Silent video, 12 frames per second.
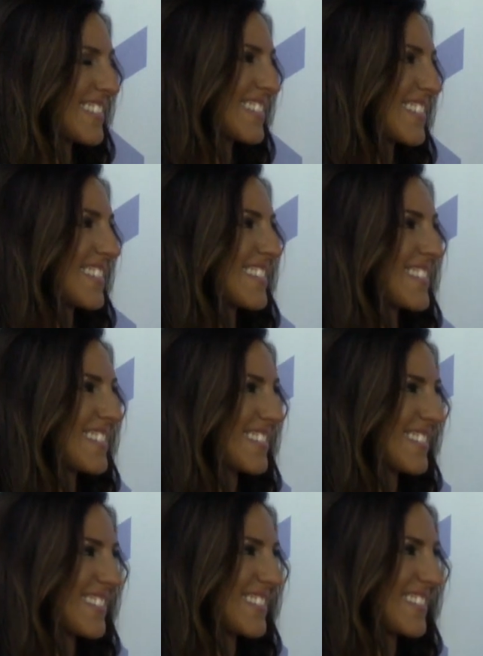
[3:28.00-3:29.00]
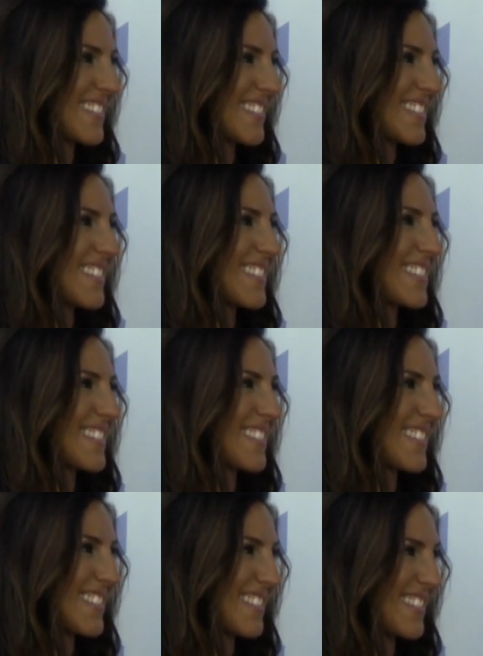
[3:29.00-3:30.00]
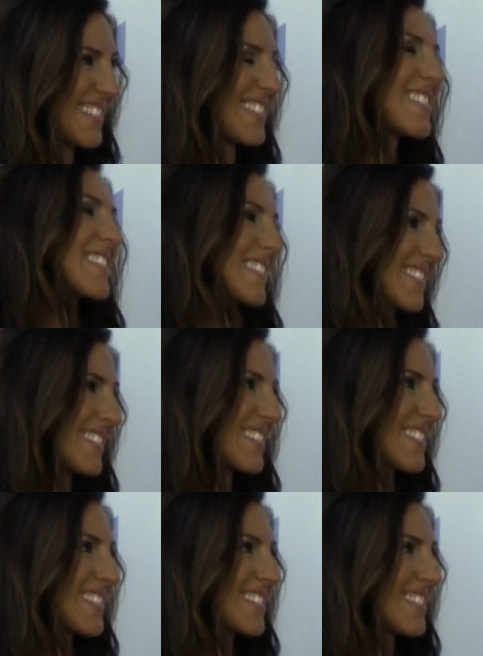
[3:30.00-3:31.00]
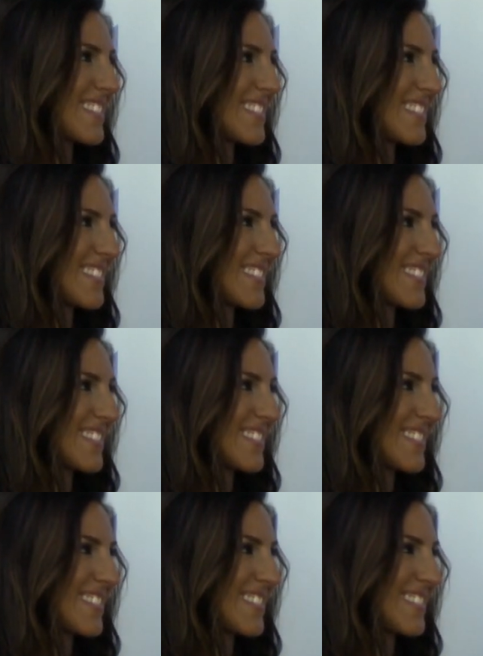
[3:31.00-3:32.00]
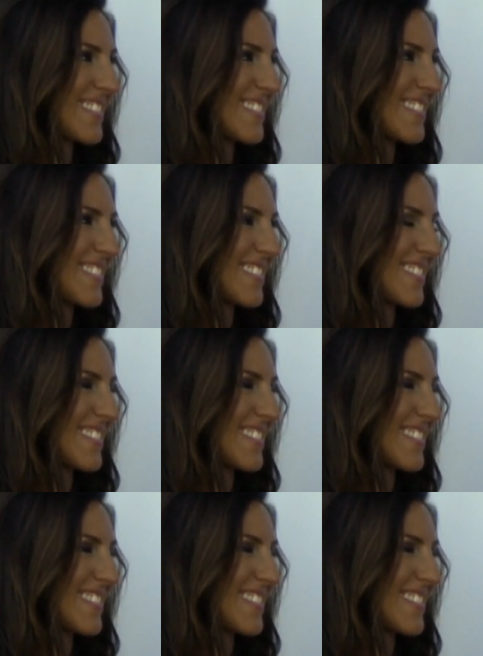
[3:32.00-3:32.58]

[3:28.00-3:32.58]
(not speaking)